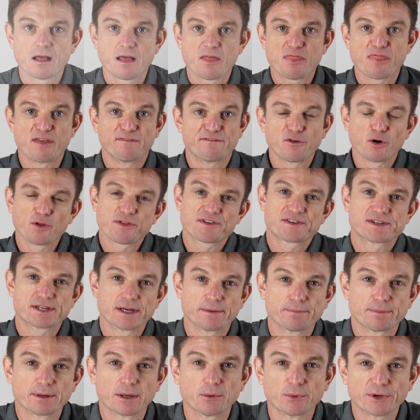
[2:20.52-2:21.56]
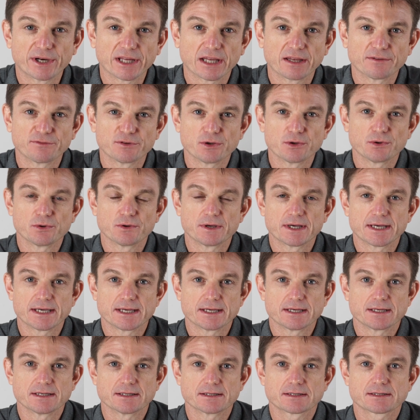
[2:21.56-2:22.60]
The 4th tip I want to give you
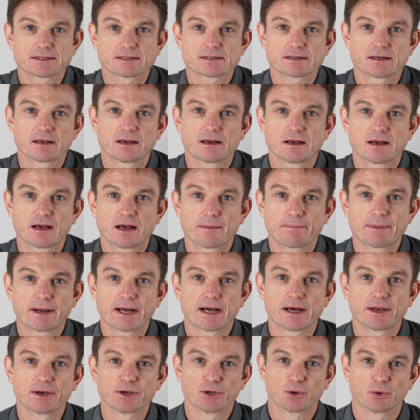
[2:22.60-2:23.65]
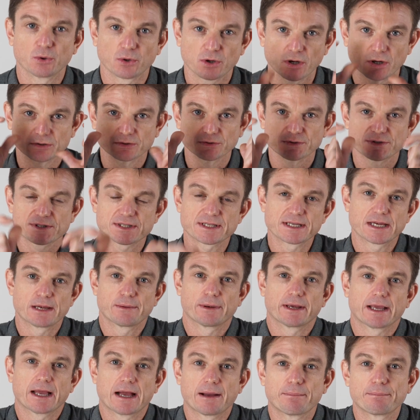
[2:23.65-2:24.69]
is about your goggles
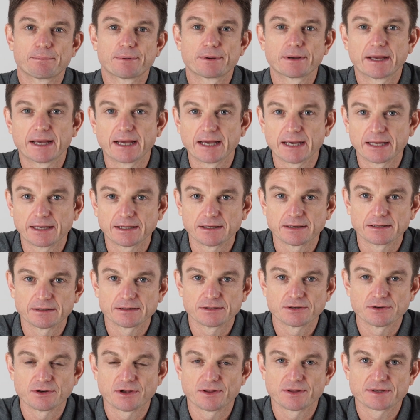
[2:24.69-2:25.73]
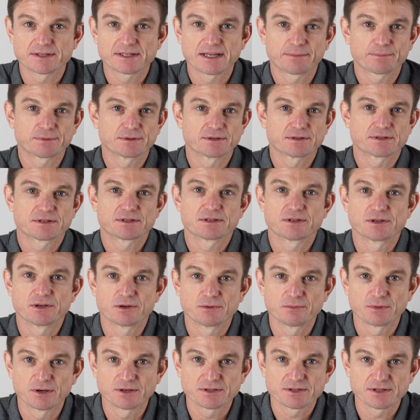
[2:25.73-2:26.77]
steaming up, and you know this happens to you
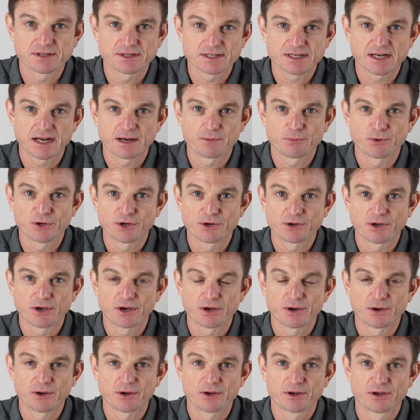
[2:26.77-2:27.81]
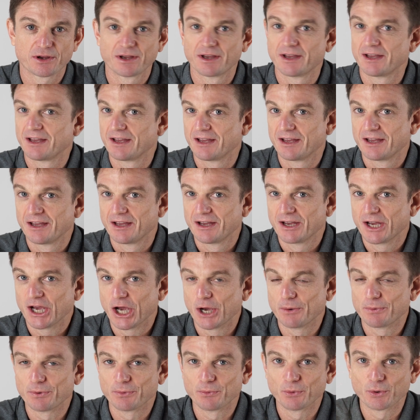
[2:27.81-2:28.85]
most of the time when you go
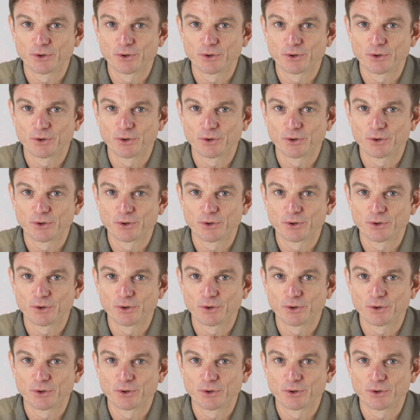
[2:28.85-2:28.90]
open